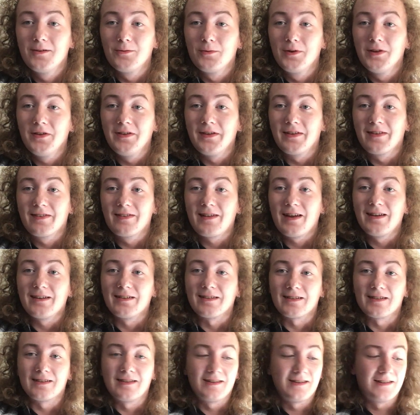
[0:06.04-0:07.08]
Really
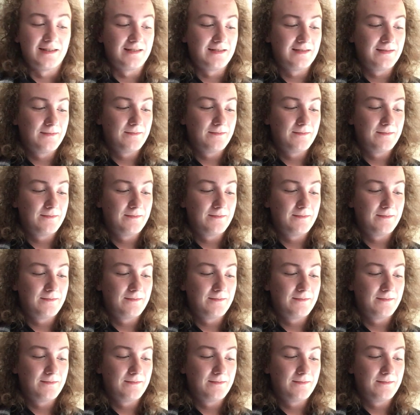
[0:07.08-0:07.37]
exciting, huh?